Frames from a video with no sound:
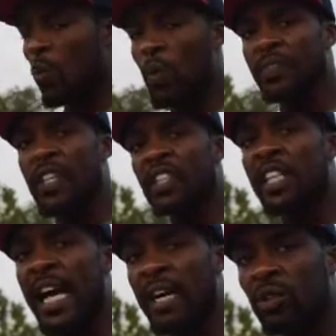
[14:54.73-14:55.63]
with these
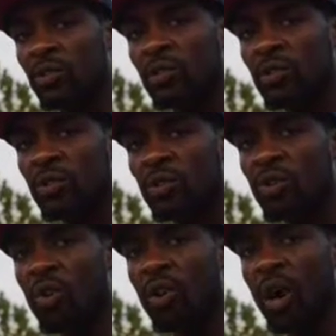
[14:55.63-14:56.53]
shackles
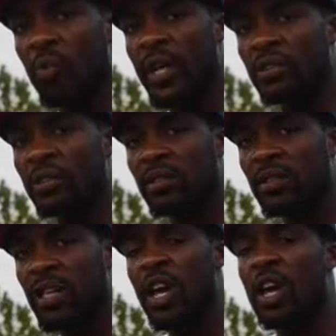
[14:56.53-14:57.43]
on our wrists
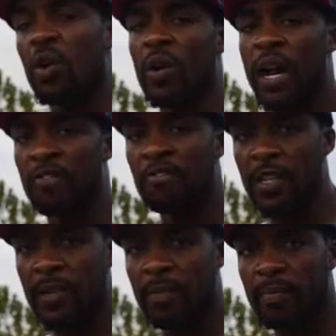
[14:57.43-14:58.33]
and on our feet?